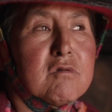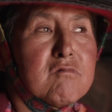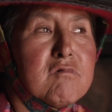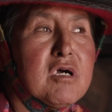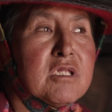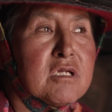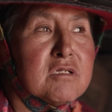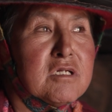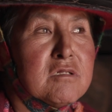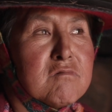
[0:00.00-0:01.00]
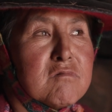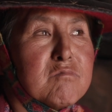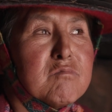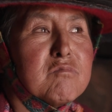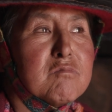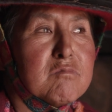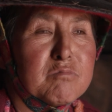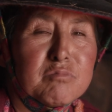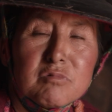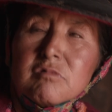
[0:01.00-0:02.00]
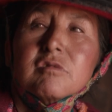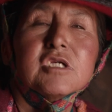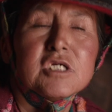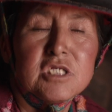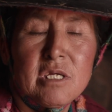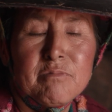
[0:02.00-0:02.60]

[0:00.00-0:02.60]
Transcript: of cold, flu, or diarrhea.